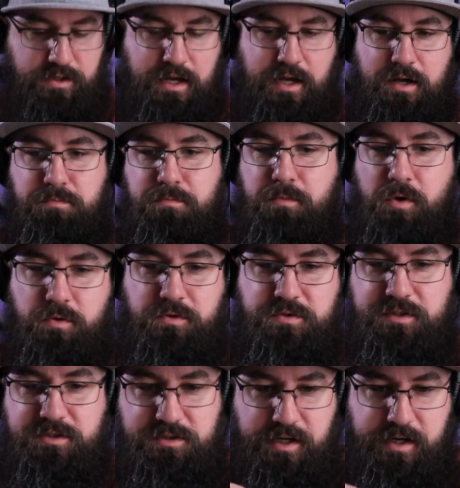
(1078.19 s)
I'm most
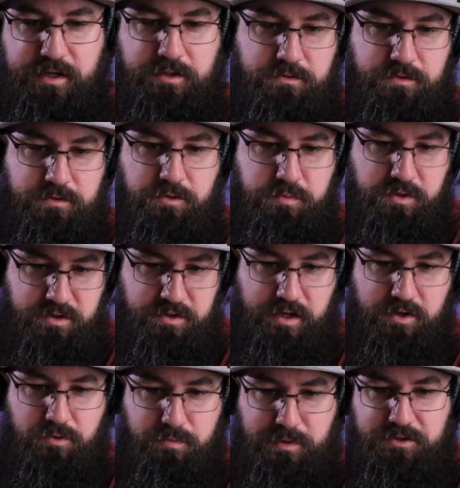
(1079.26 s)
excited to put
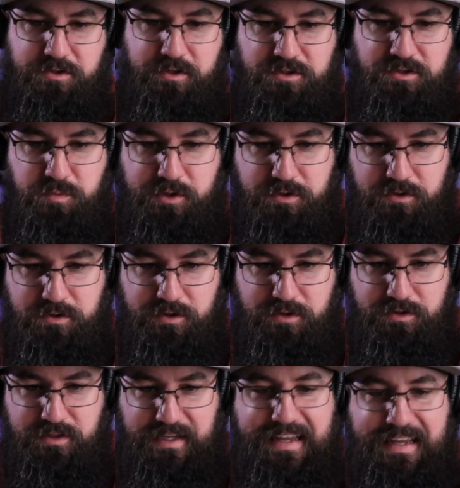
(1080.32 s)
that on my transmitter
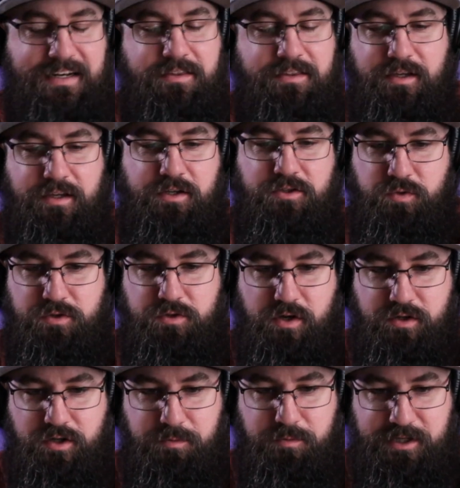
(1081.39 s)
than anything else we're
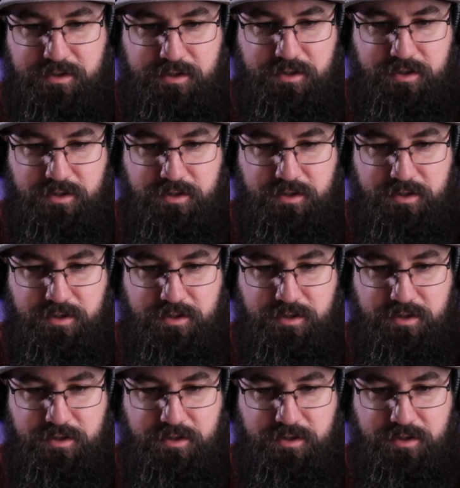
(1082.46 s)
talking about today.